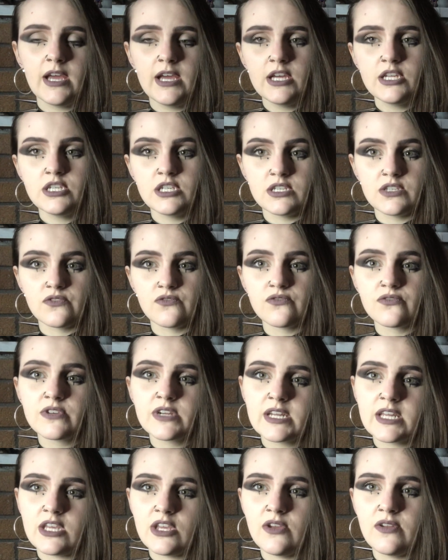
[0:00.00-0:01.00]
She has a really
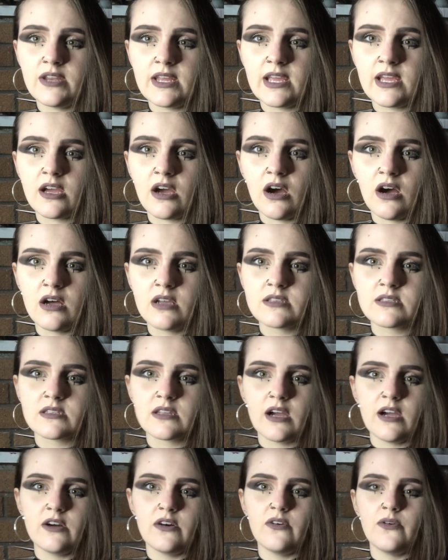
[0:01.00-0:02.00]
unique art
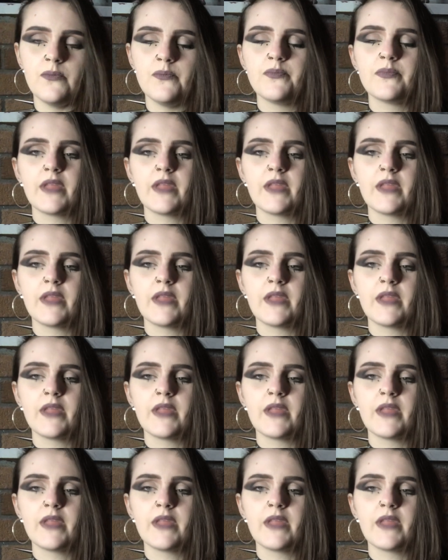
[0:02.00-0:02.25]
style,